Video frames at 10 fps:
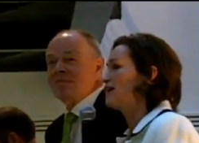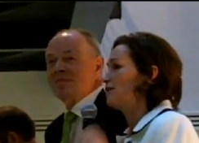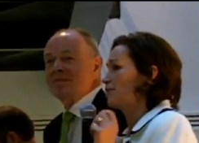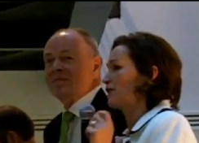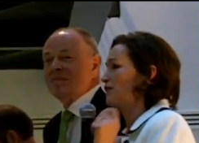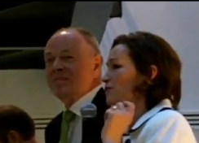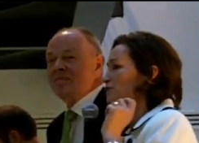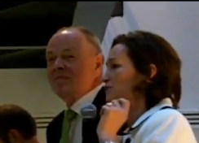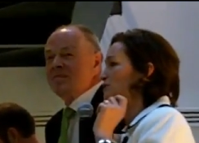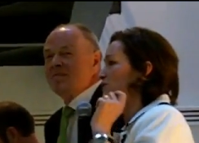Speaker 1: we leave. But
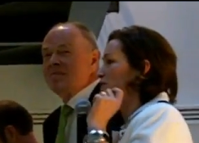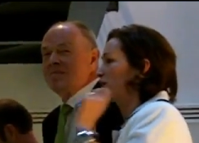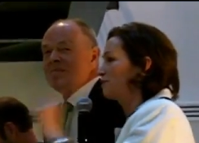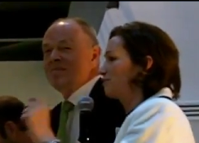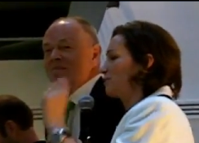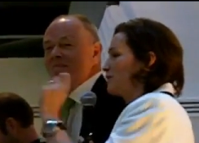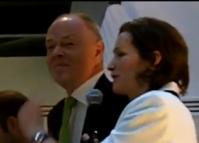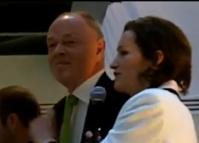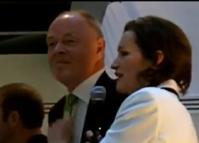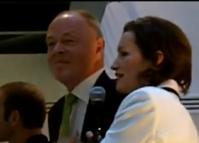I also, just one
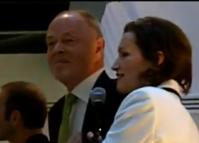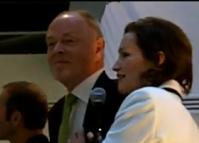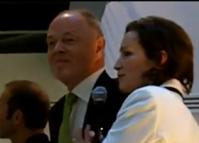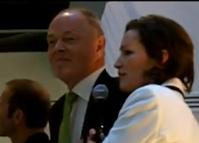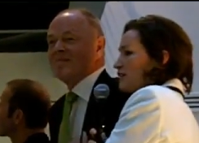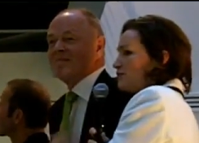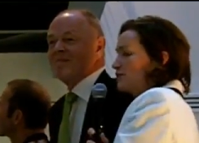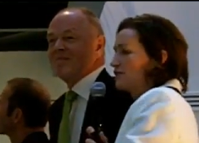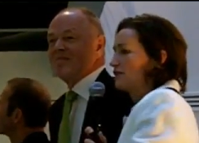point to annotate my